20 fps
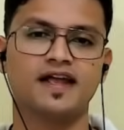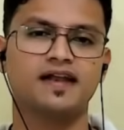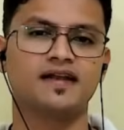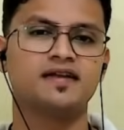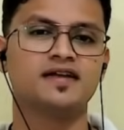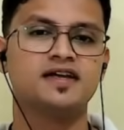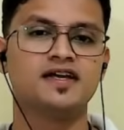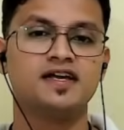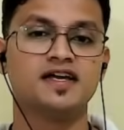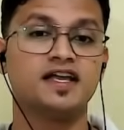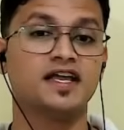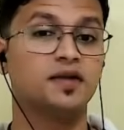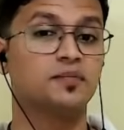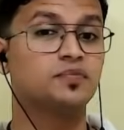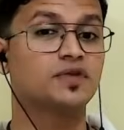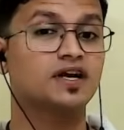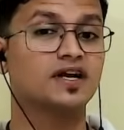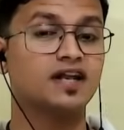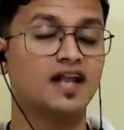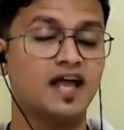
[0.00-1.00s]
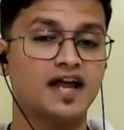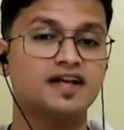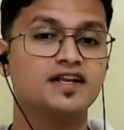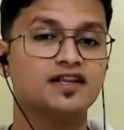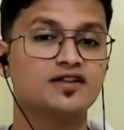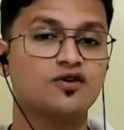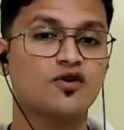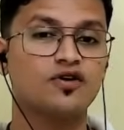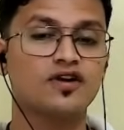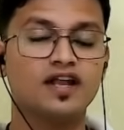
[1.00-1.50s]
And if the
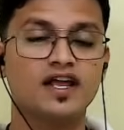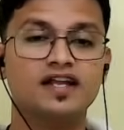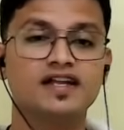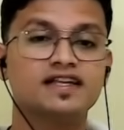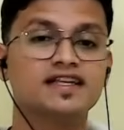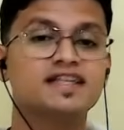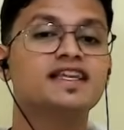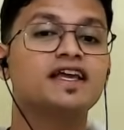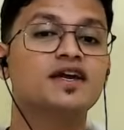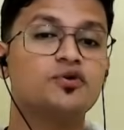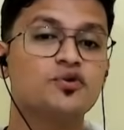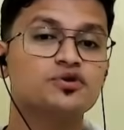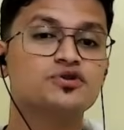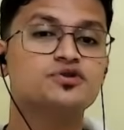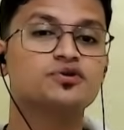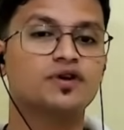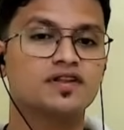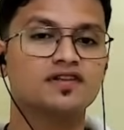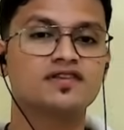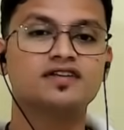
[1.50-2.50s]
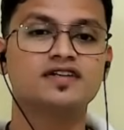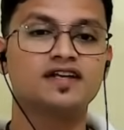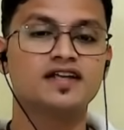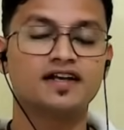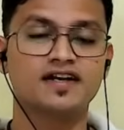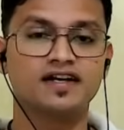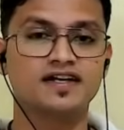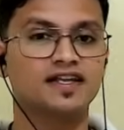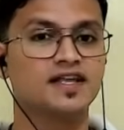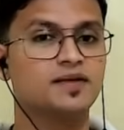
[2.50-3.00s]
client is online, they're going to
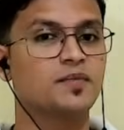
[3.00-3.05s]
consider it.